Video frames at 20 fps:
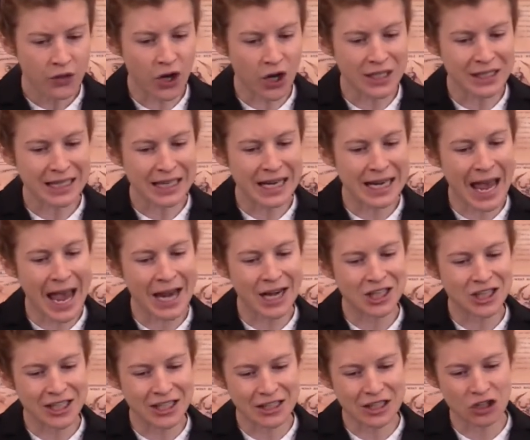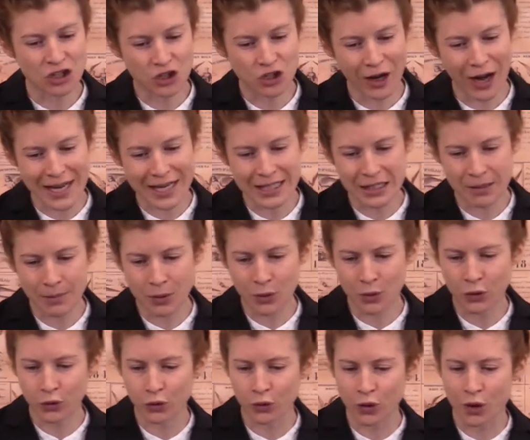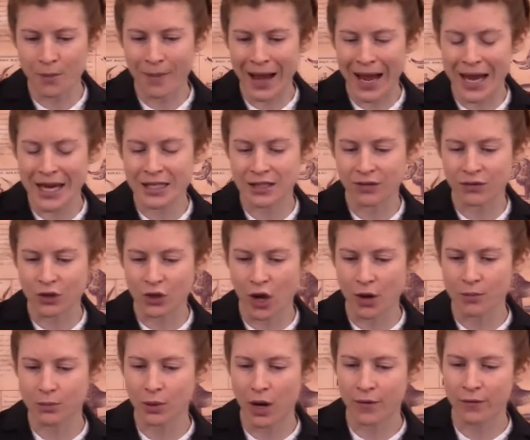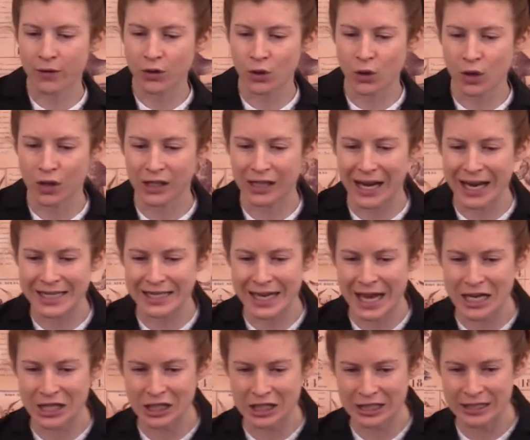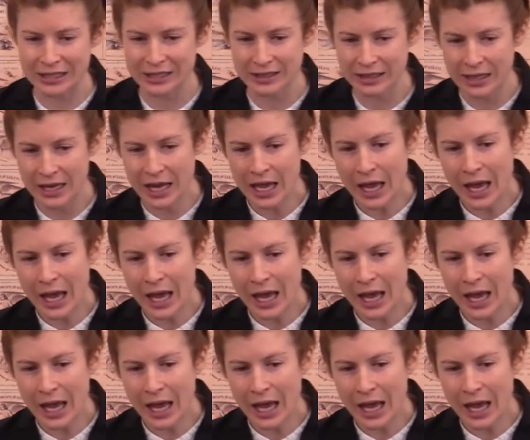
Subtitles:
Those connections, traceable through a maze of non-profit organisations,